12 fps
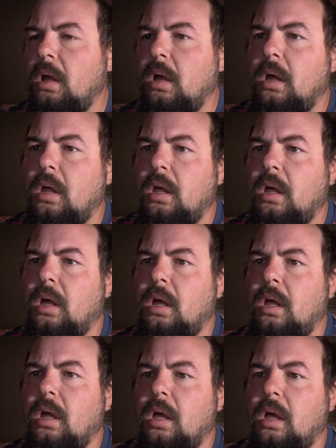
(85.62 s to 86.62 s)

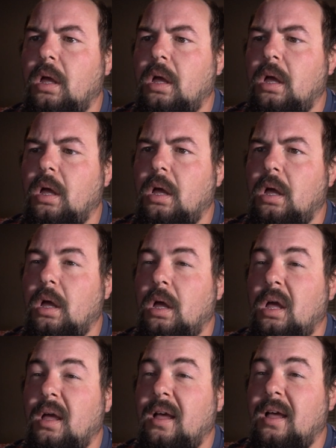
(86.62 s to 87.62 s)

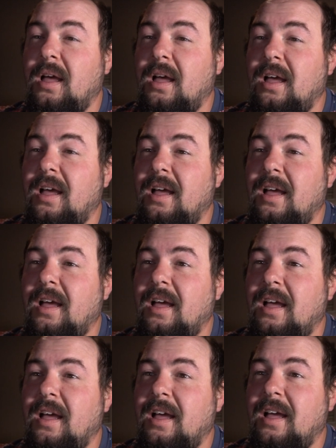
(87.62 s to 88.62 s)

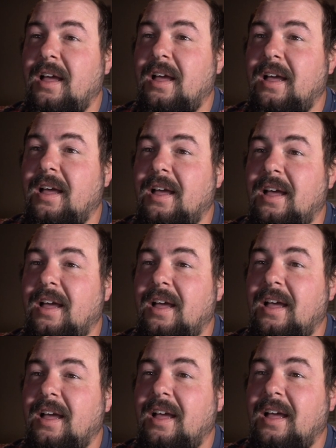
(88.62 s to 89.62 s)

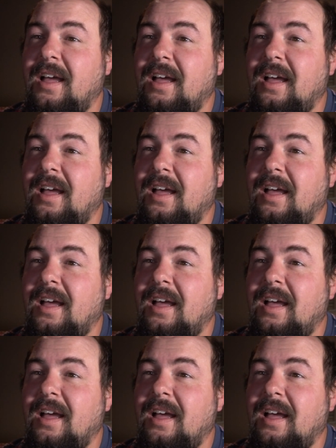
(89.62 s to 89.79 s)
(no one is talking)